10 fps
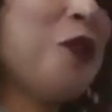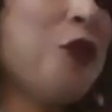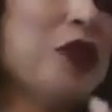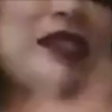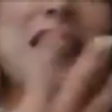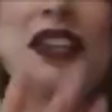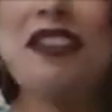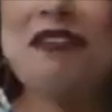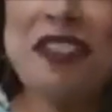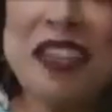what's
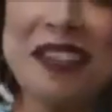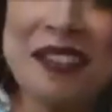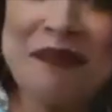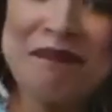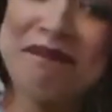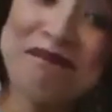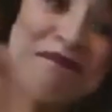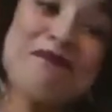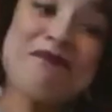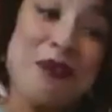gonna fit
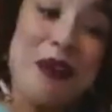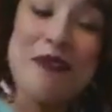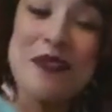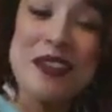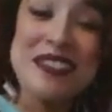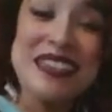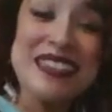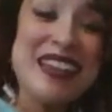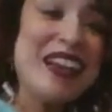for everything.